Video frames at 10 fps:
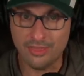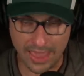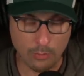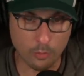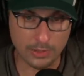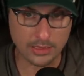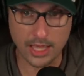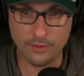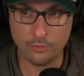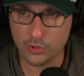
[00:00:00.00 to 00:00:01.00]
that will be
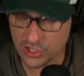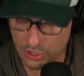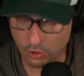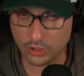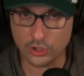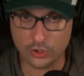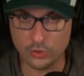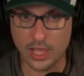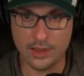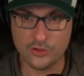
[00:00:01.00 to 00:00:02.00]
live. We're still going to
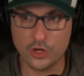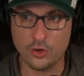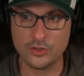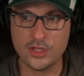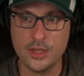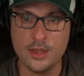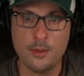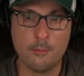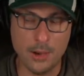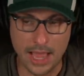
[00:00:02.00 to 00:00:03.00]
do live shows,
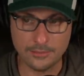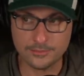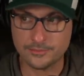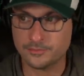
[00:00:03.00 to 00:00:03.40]
but